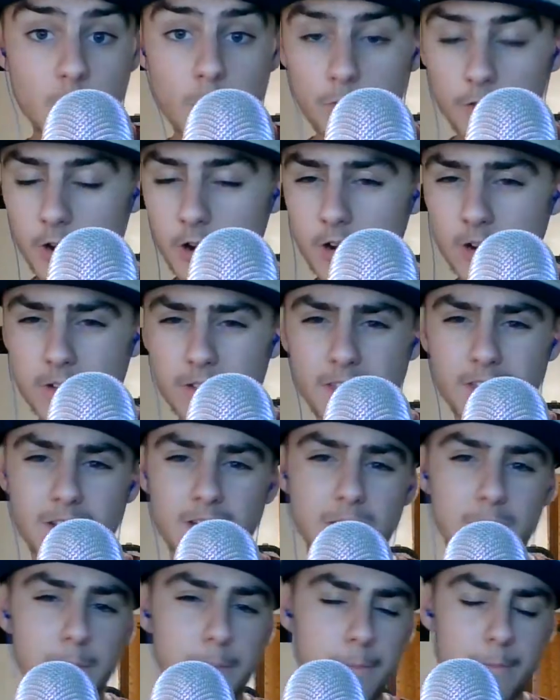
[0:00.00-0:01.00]

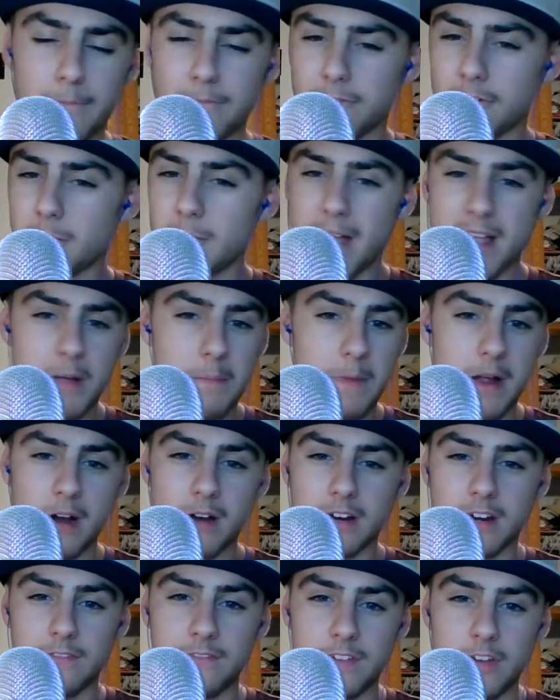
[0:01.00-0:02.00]
for my
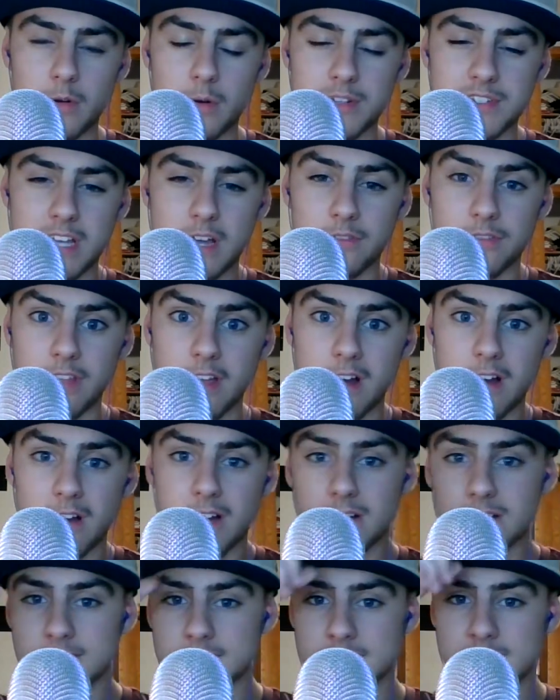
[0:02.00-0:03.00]
American viewers out
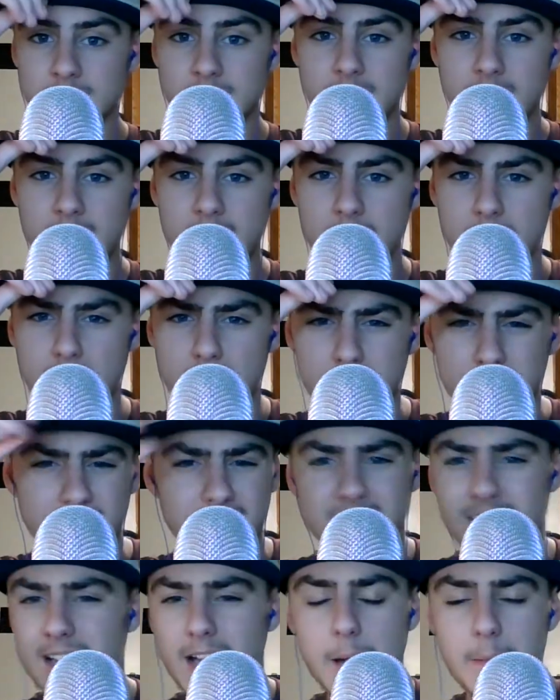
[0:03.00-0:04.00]
there,
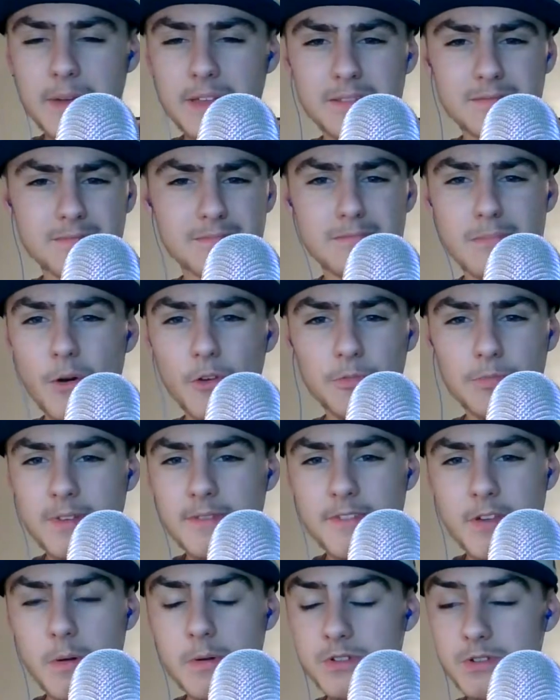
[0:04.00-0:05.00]
I mean, most of my
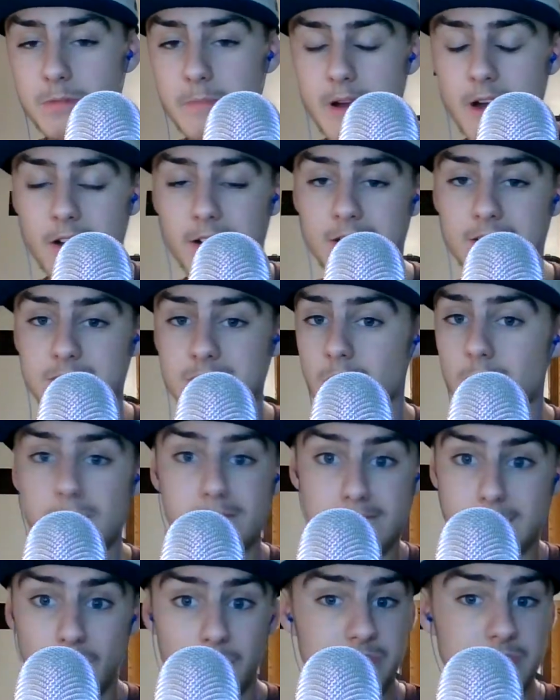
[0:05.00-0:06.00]
viewers are American, so
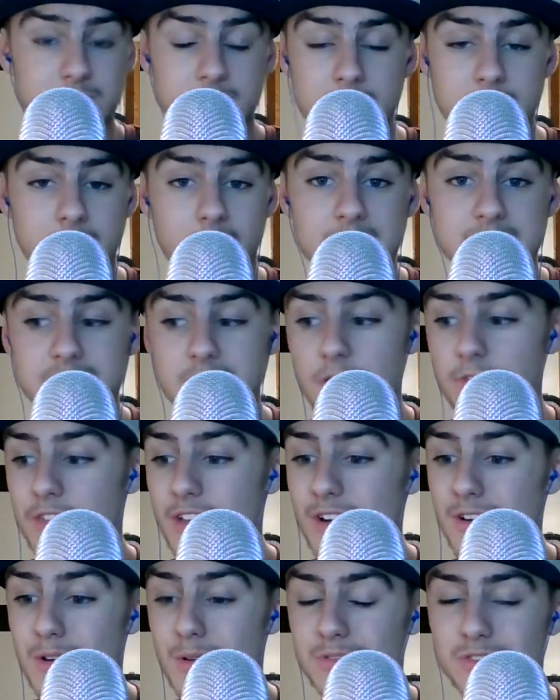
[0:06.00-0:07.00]
most of you guys out
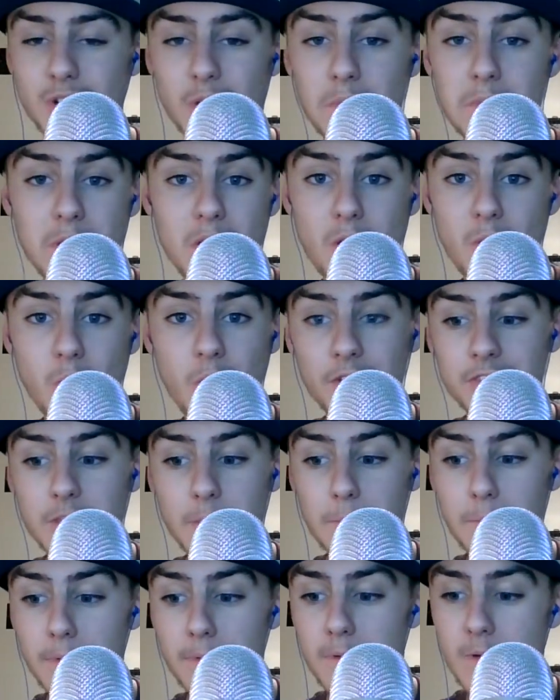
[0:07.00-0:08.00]
there who don't know what
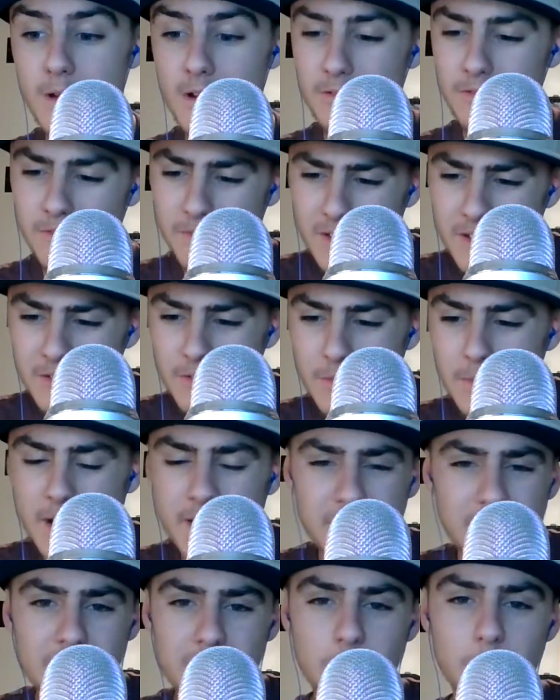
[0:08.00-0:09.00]
you might
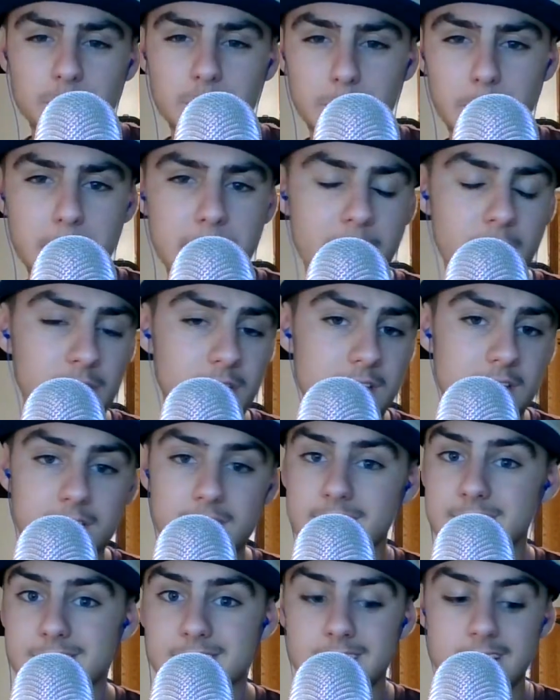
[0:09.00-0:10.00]
not know what the Premier League
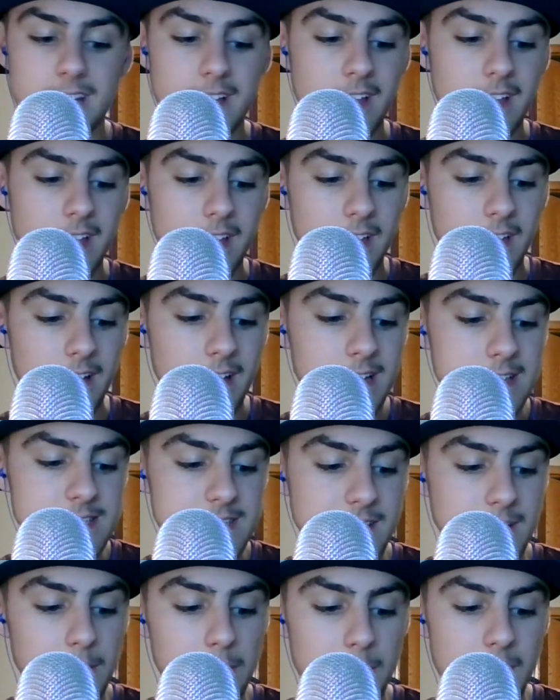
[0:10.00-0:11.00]
is. It's
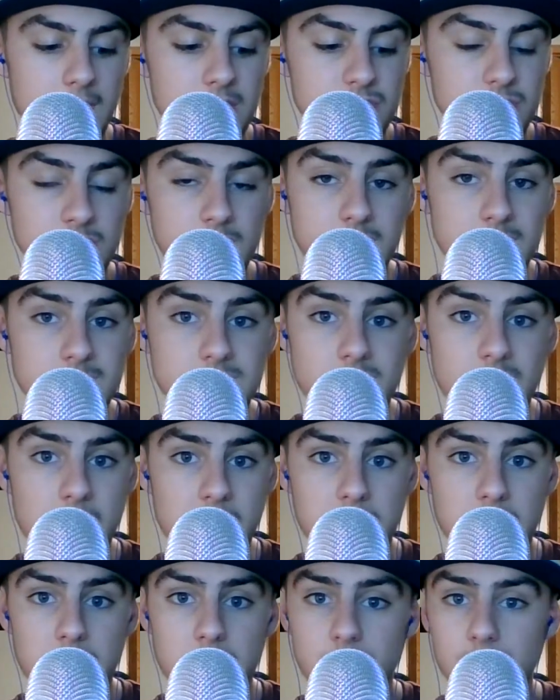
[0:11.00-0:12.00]
like Major League
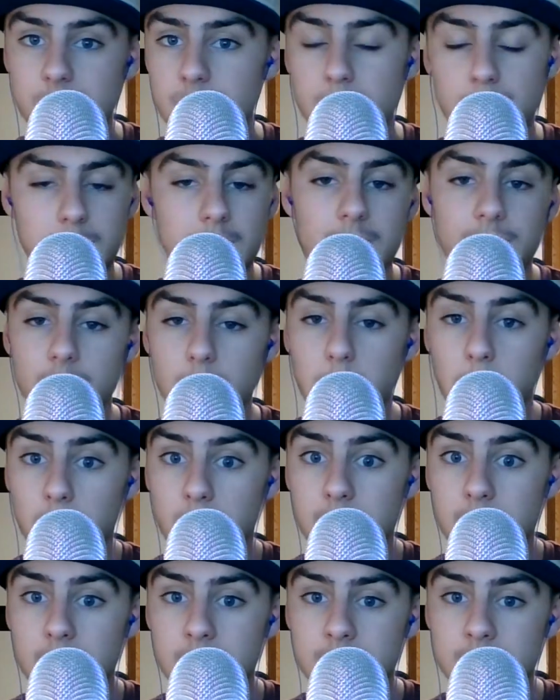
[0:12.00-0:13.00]
Soccer, but for
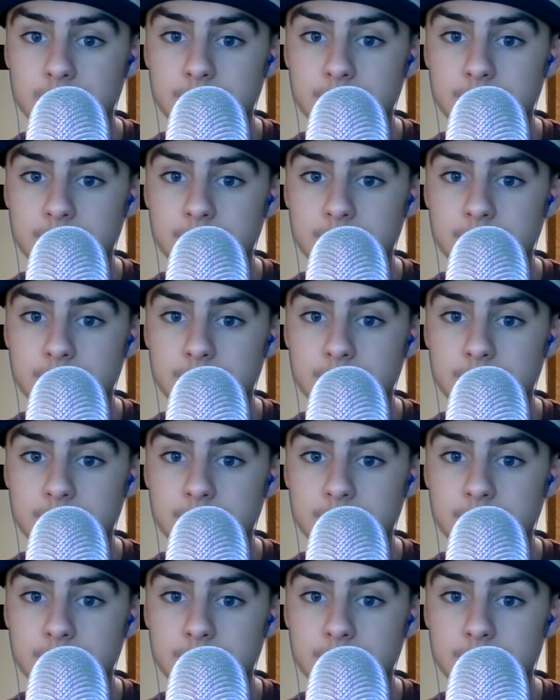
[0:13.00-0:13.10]
Britain.